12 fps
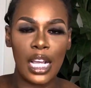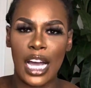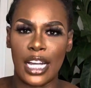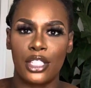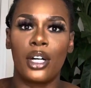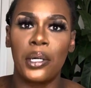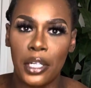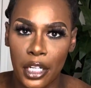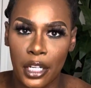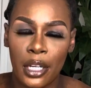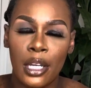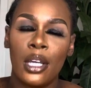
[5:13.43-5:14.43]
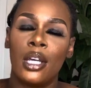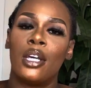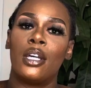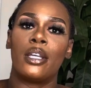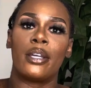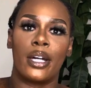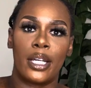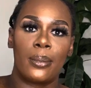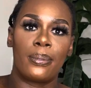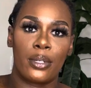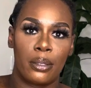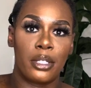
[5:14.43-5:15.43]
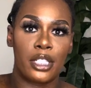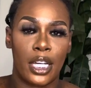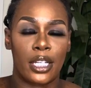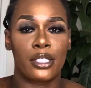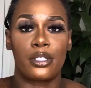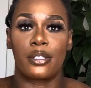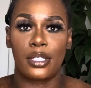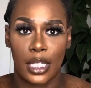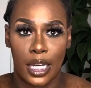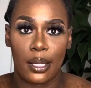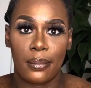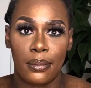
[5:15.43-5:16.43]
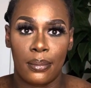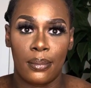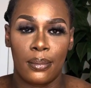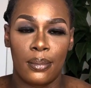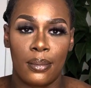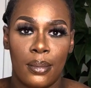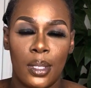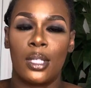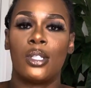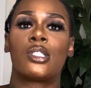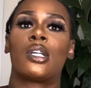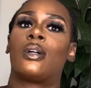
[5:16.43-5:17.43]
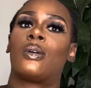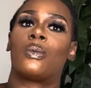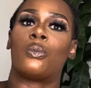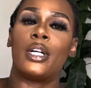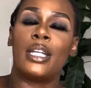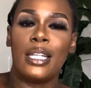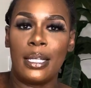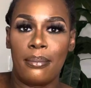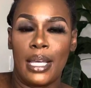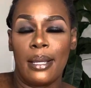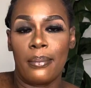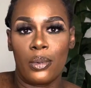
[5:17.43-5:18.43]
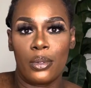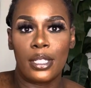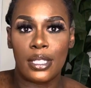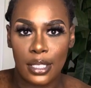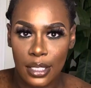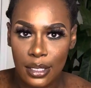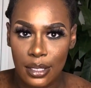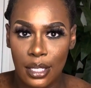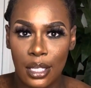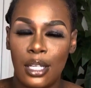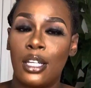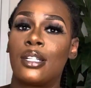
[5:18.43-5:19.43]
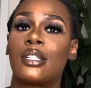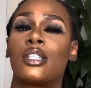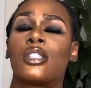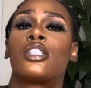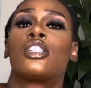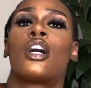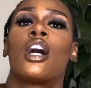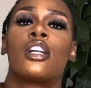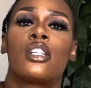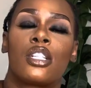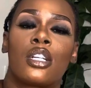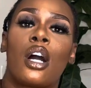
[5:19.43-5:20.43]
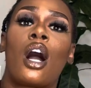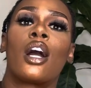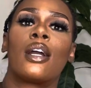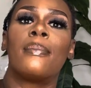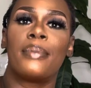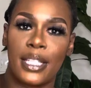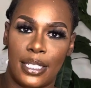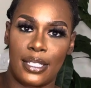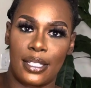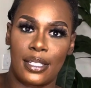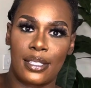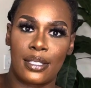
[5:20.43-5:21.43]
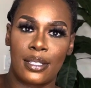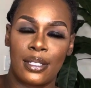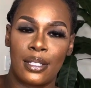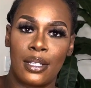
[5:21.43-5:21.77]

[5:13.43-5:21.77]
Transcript: I told her, your unemployment check is going to stop. So wouldn't it make more sense to start your art business